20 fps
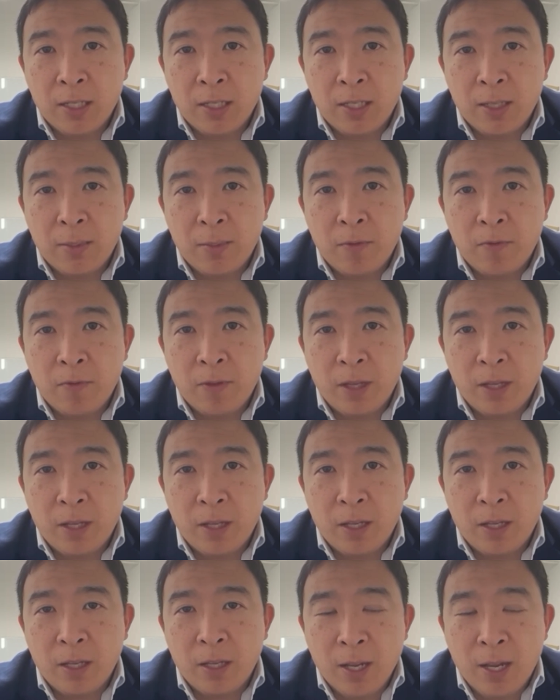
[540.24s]
some of
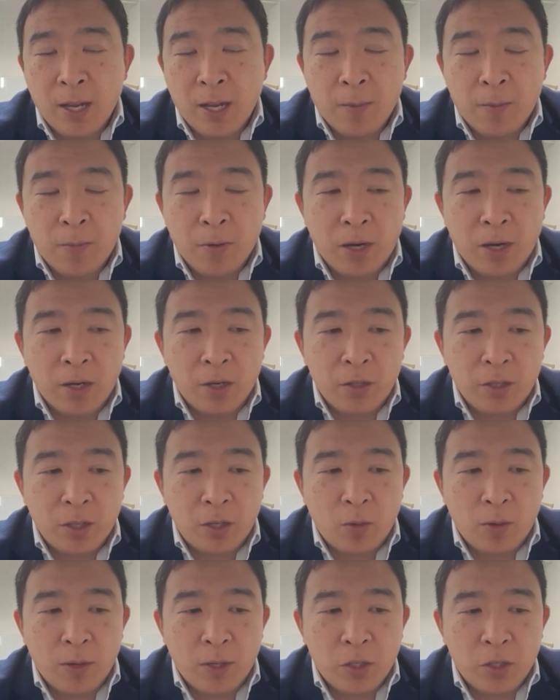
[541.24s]
the products in
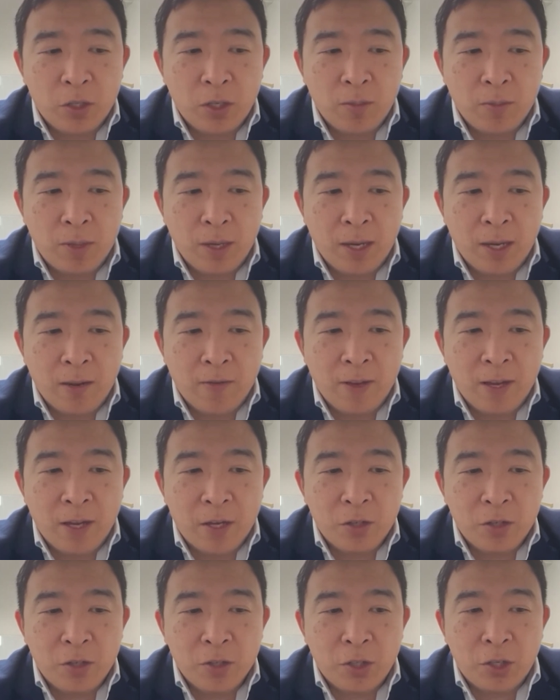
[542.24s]
question might have
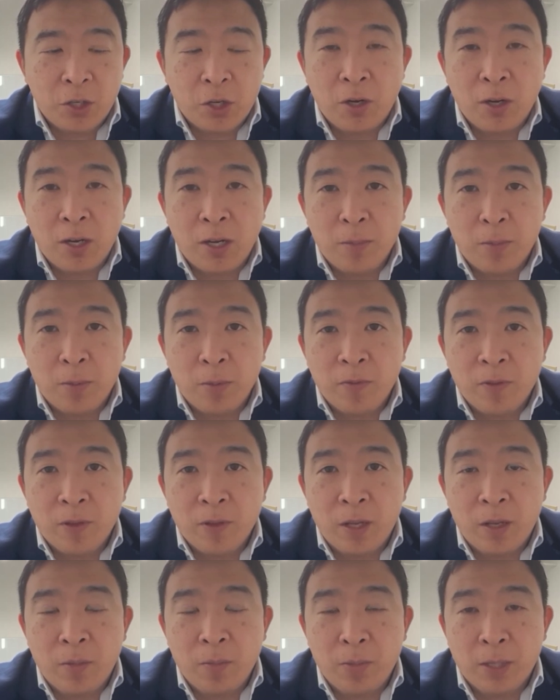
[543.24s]
national security
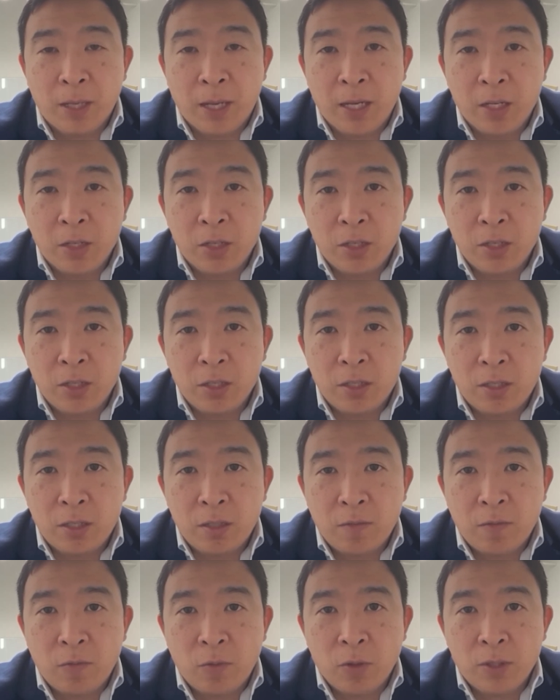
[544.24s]

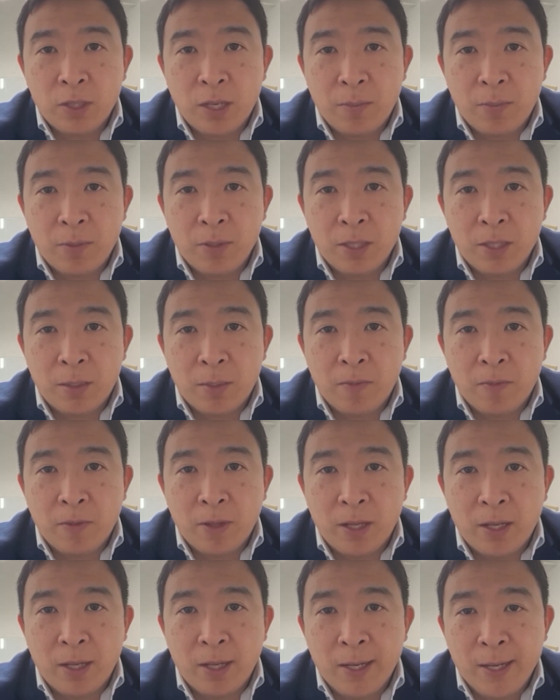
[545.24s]
implications. For example, some
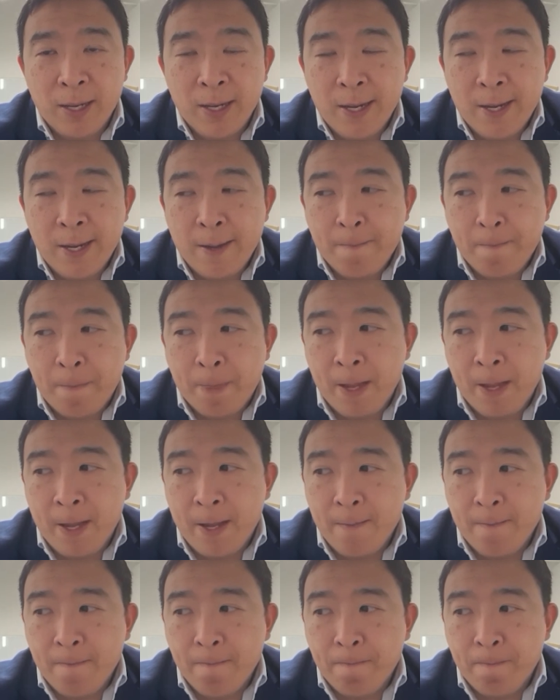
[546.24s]
of
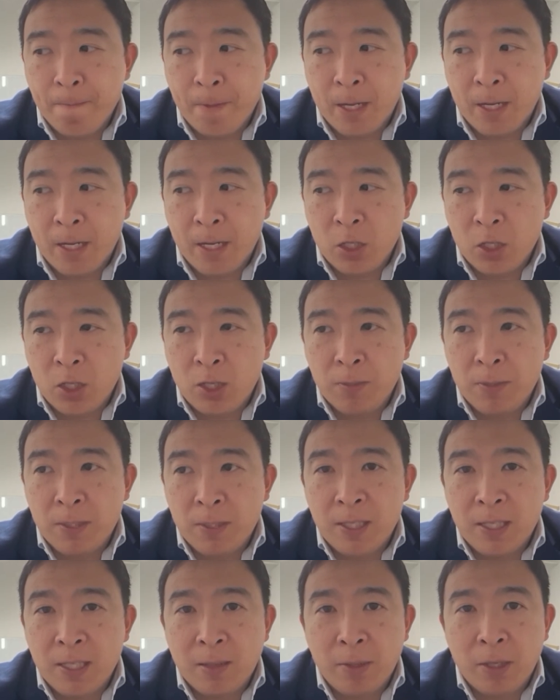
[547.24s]
the chips
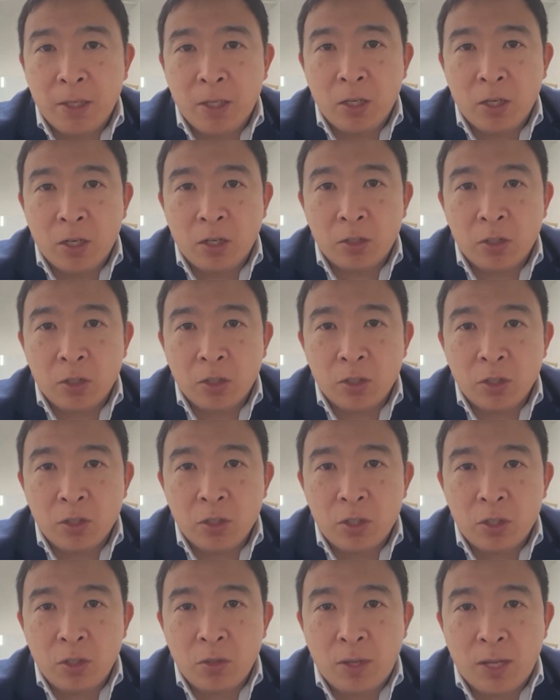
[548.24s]
and
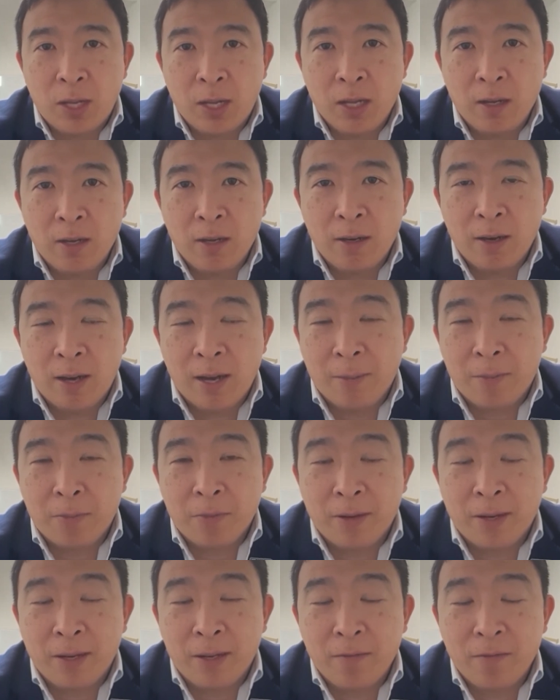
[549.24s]
semiconductors, you can't
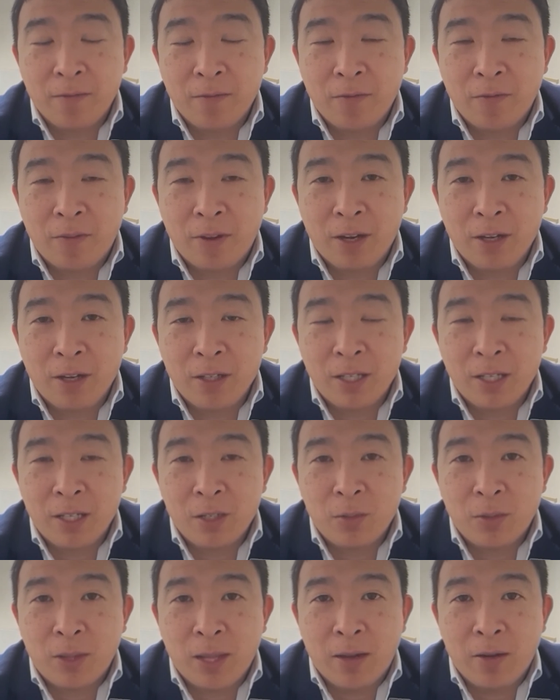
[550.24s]
operate various
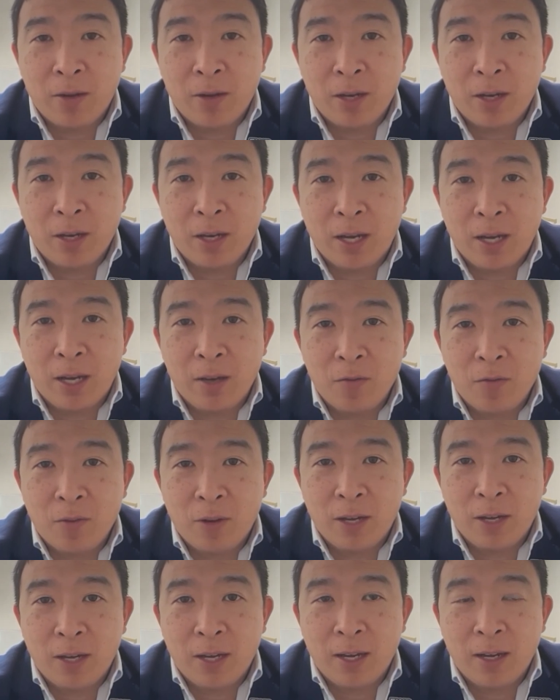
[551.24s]
things without it. And
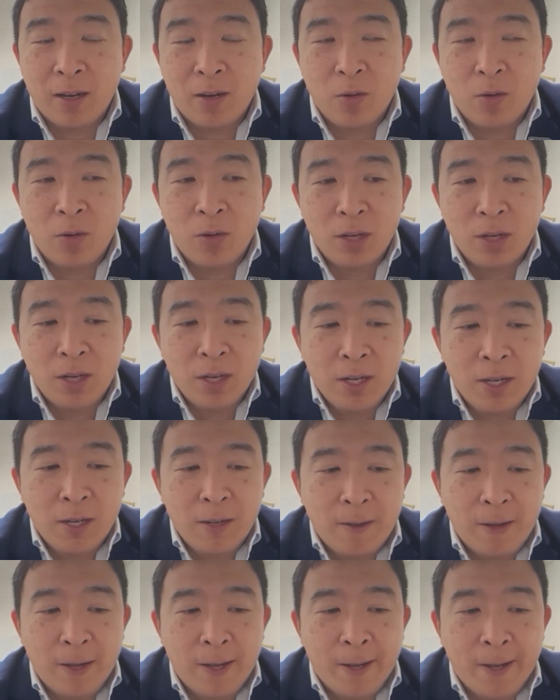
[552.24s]
right now,
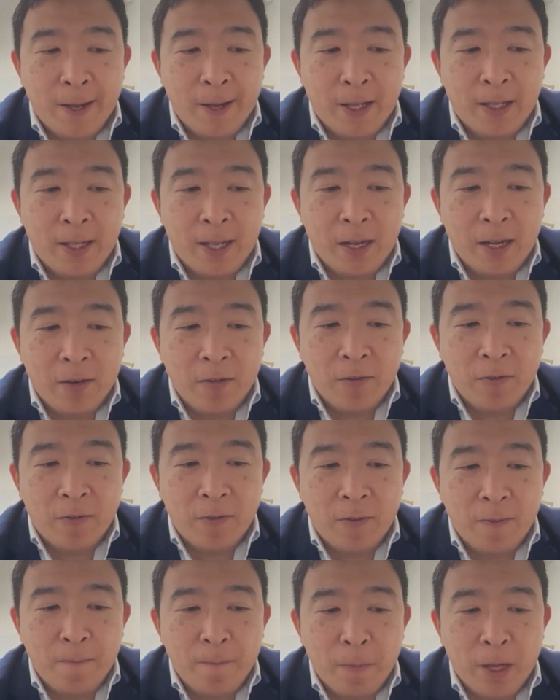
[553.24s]
a lot
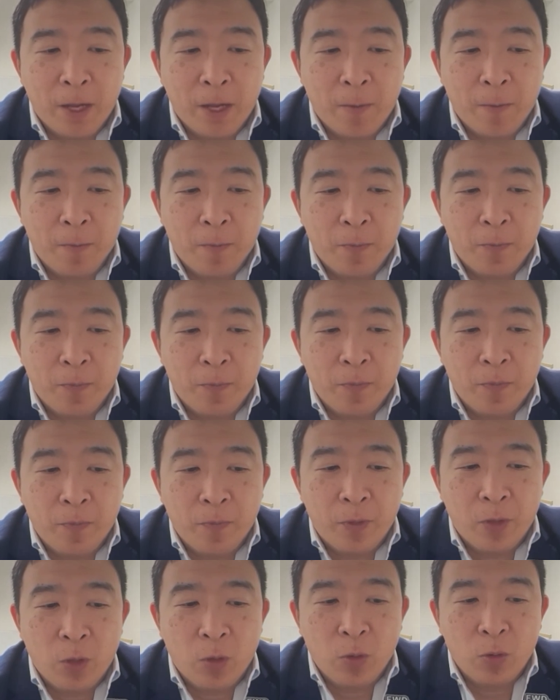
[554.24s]
of
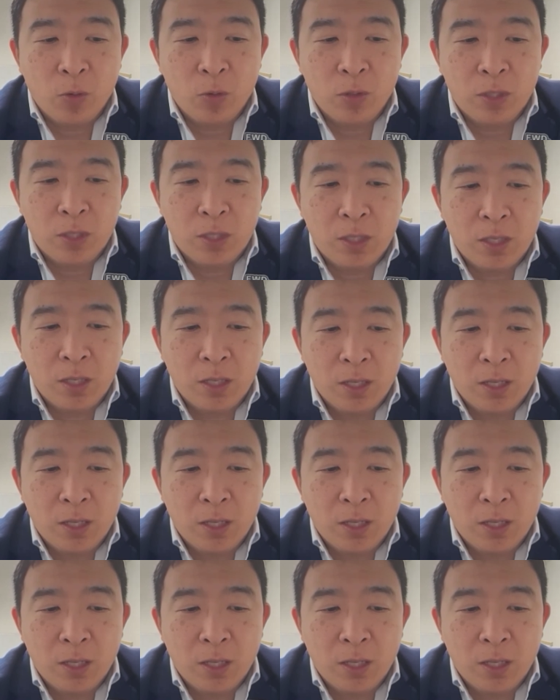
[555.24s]
those